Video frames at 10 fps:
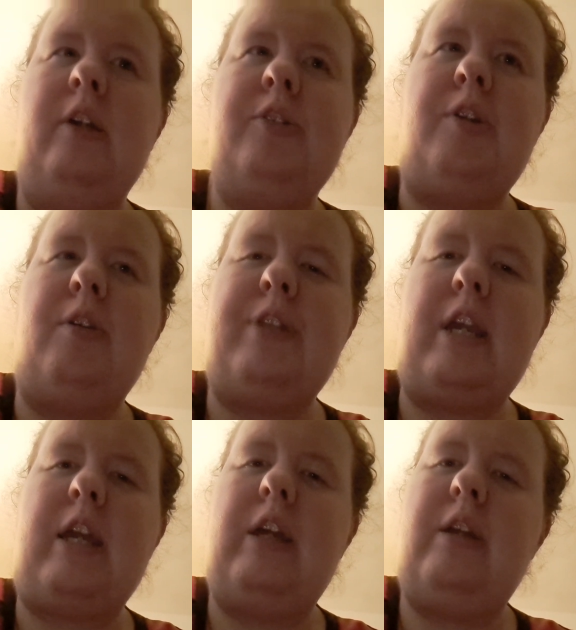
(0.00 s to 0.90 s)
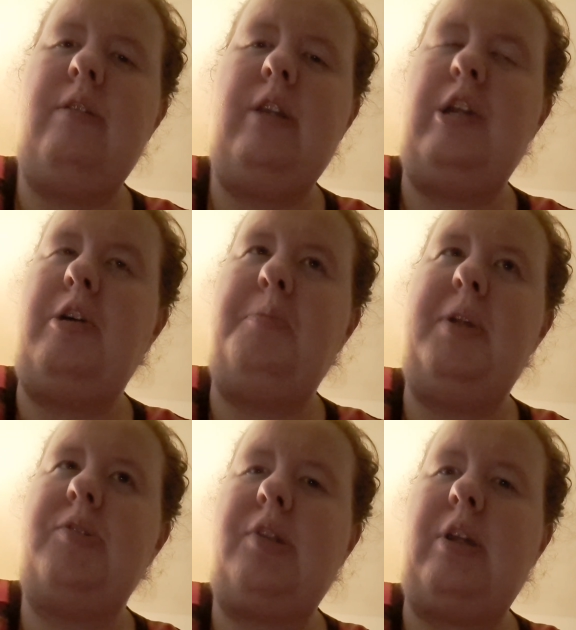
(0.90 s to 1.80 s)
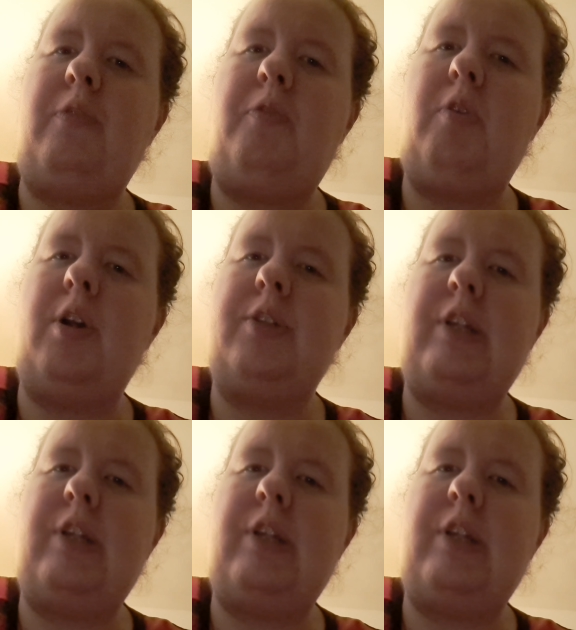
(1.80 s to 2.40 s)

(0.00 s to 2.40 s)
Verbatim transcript: So they could, you know, basically afford